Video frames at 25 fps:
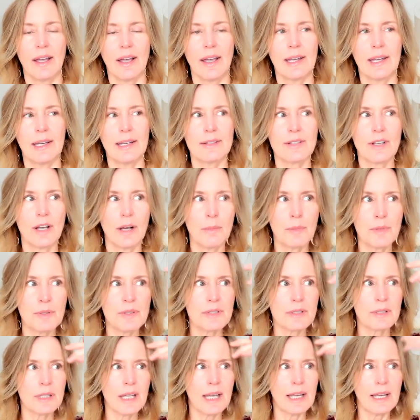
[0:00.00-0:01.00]
And it's
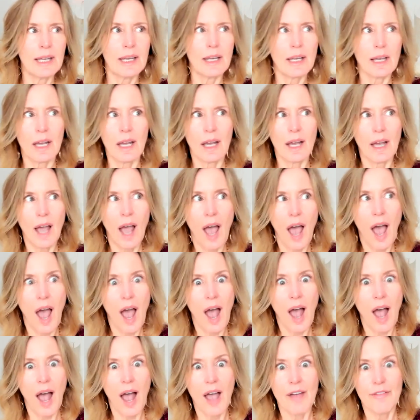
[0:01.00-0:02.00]
almost like
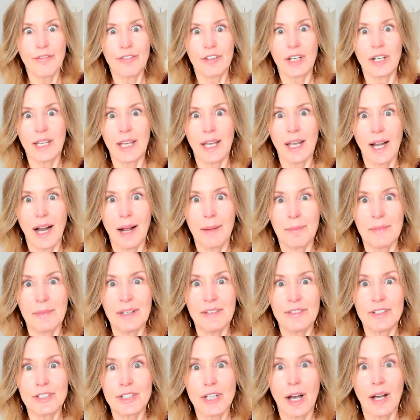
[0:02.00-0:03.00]
I forget I'm
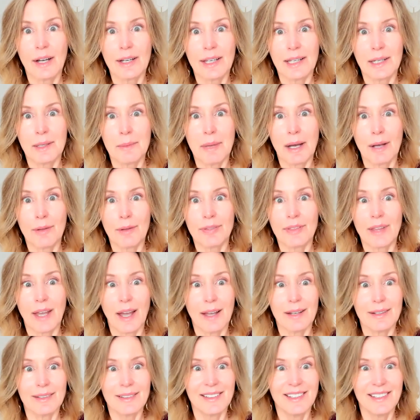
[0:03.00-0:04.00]
even talking about that,